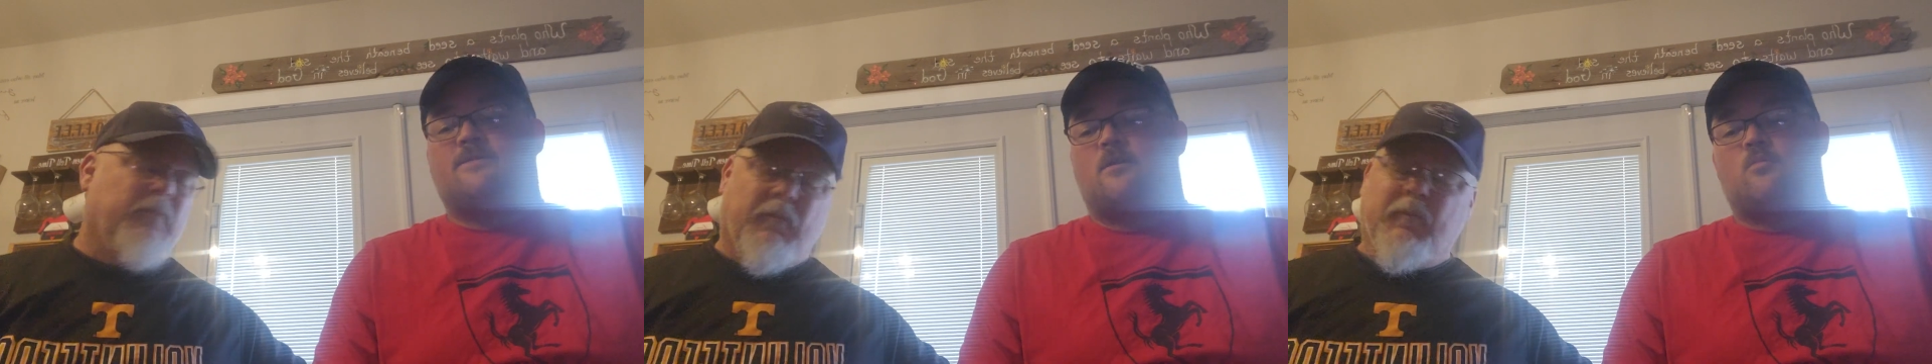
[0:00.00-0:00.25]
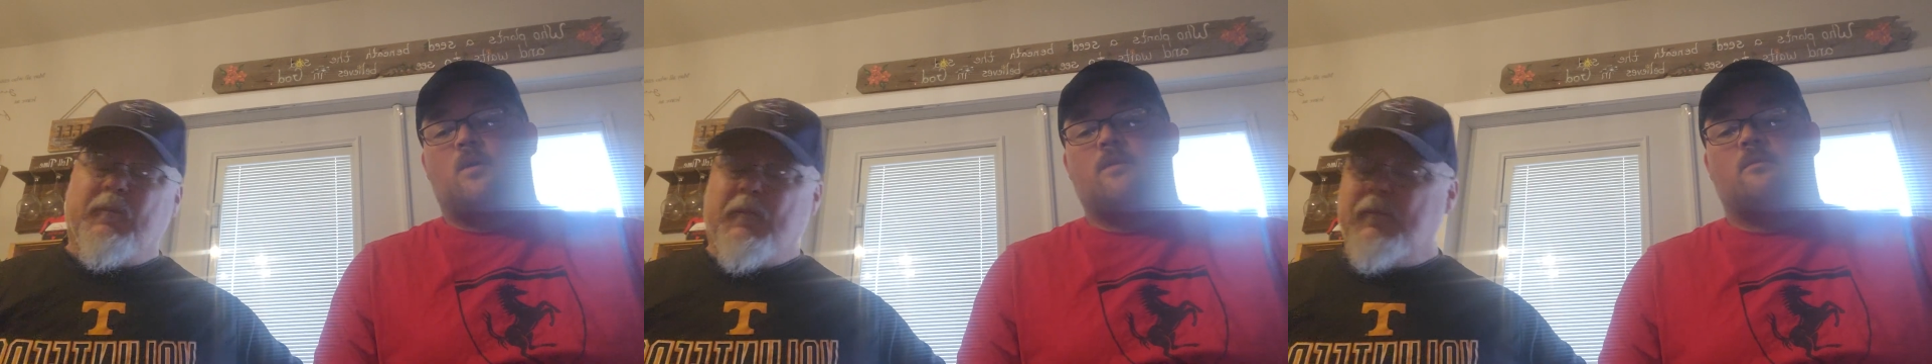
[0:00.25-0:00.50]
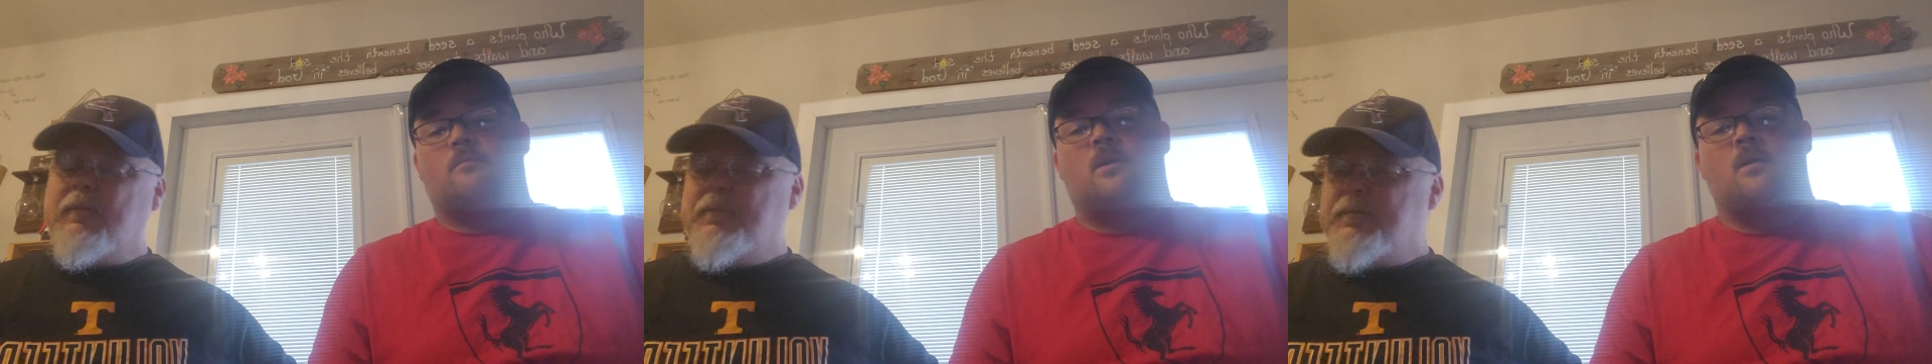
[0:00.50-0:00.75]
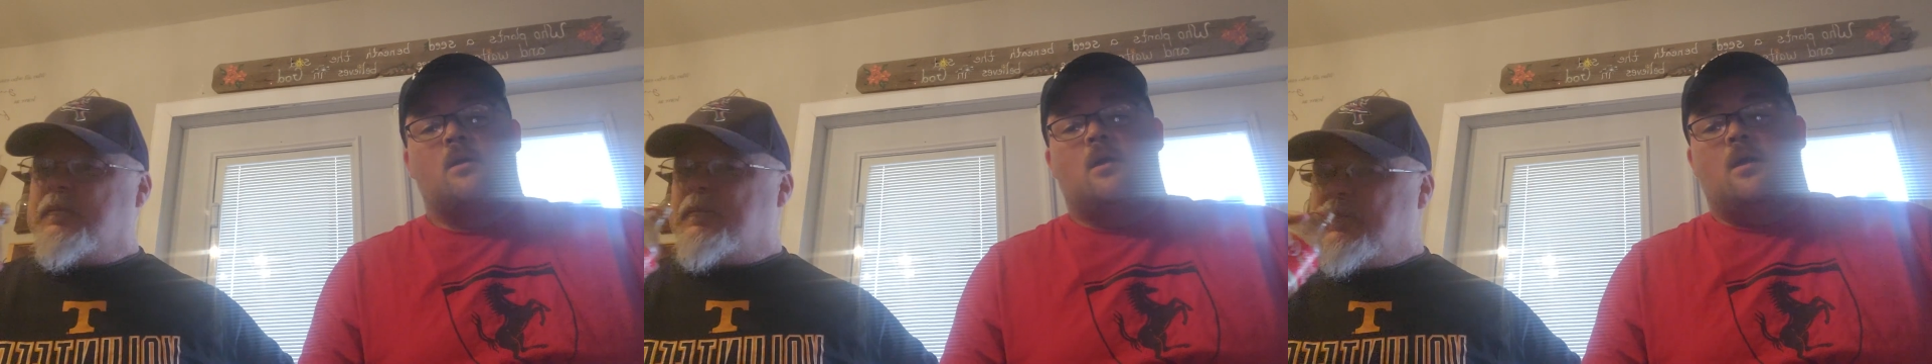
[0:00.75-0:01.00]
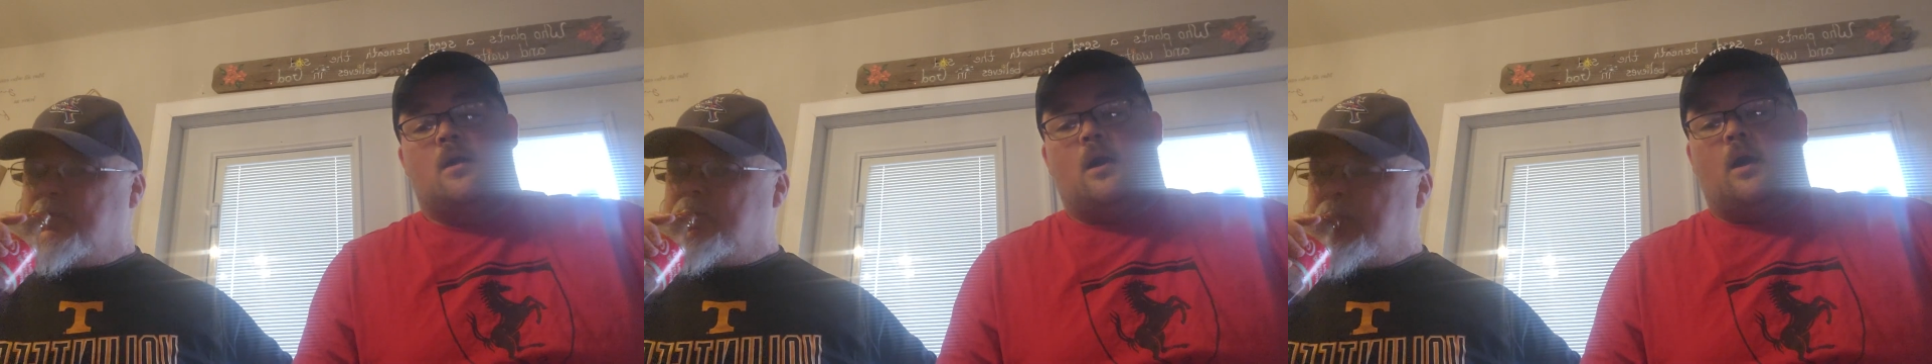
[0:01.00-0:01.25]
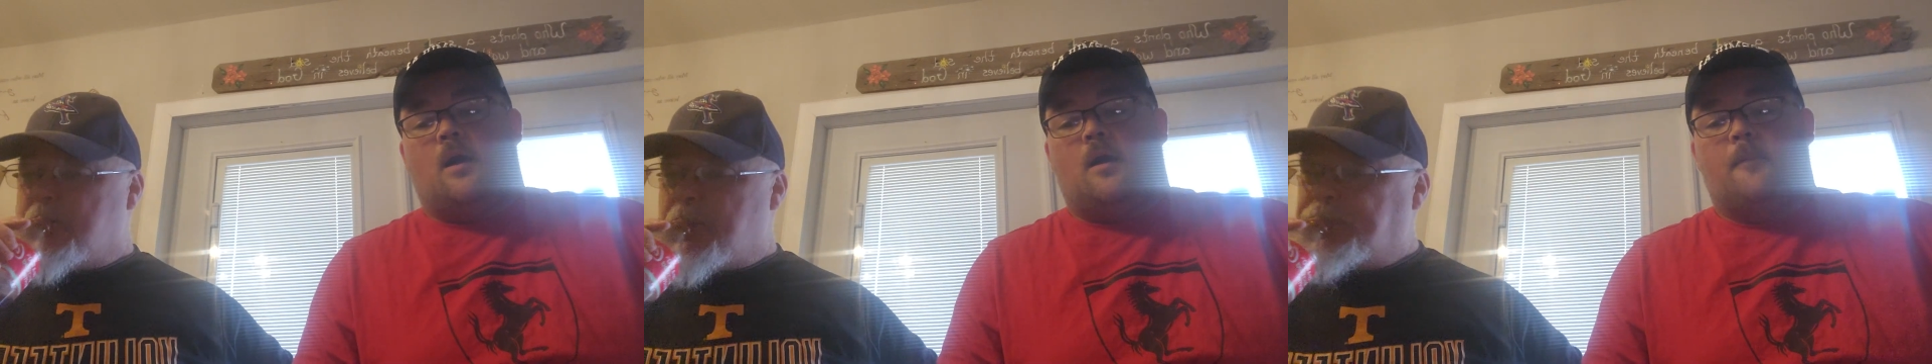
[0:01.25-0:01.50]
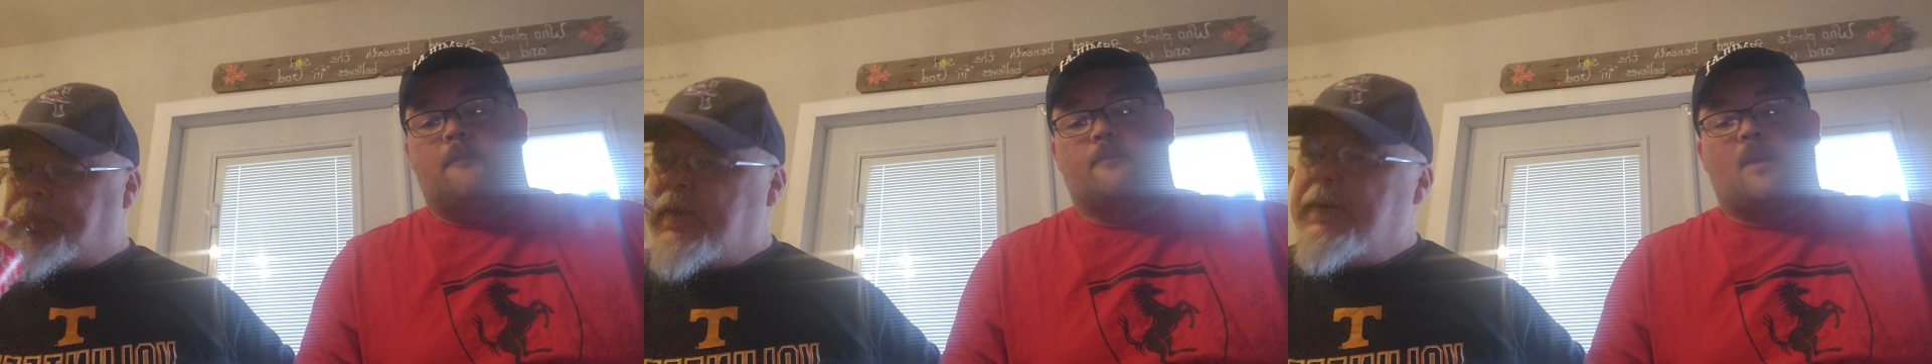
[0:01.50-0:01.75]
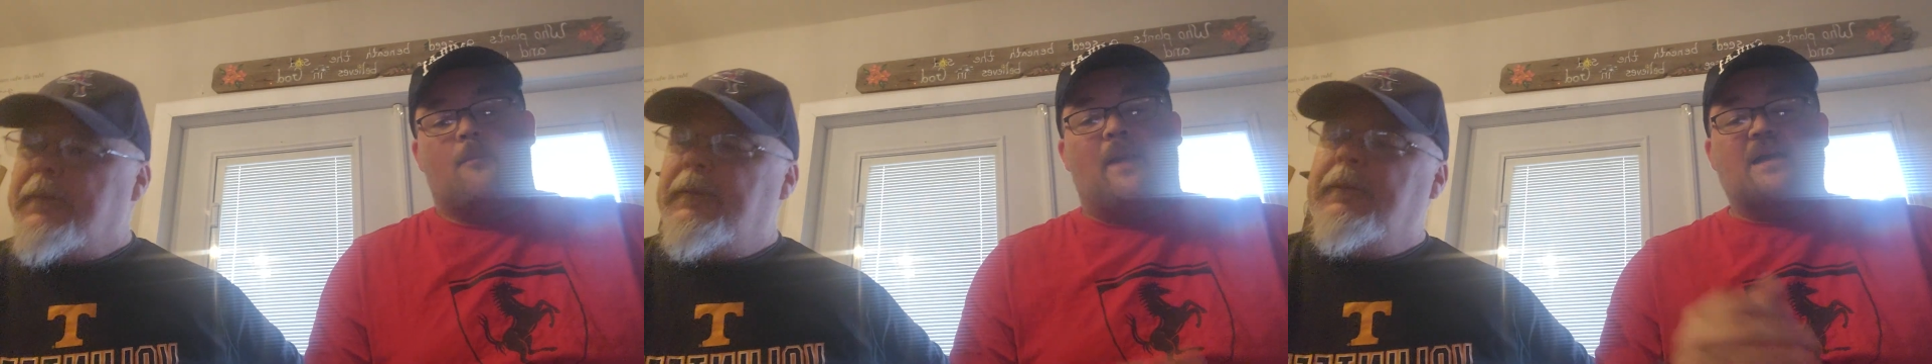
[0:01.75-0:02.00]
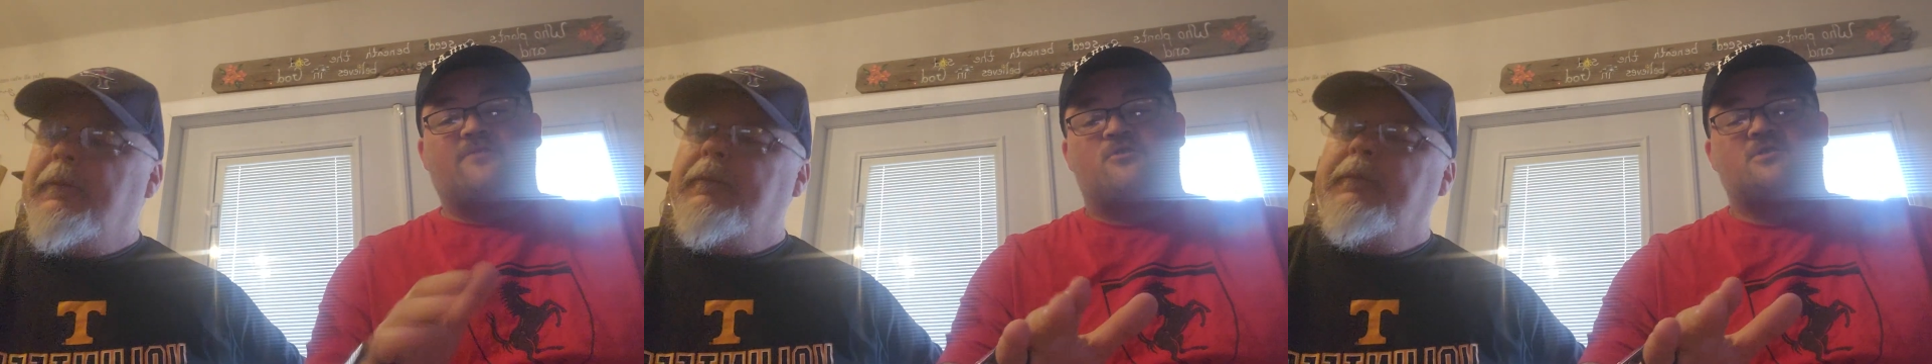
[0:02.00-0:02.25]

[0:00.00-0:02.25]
right there with him. Max